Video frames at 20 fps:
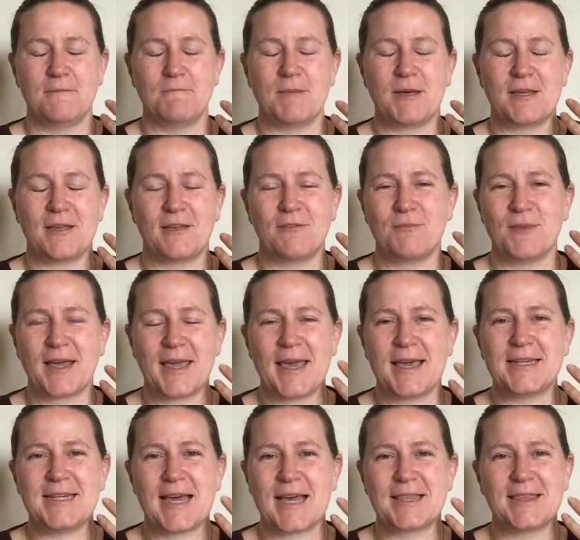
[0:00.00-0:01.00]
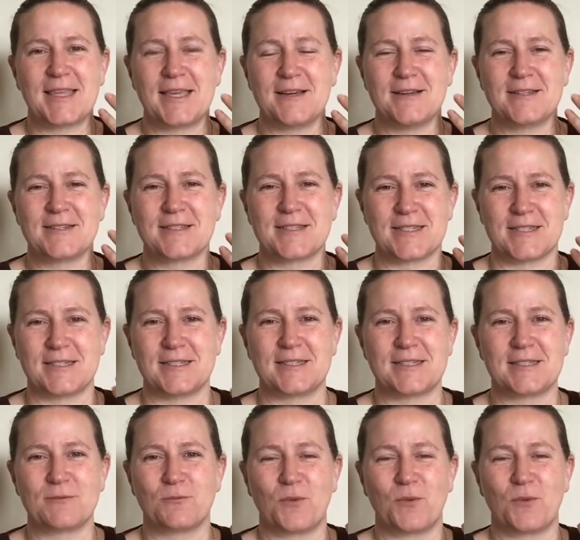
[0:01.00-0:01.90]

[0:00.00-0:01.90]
If my head had the answers,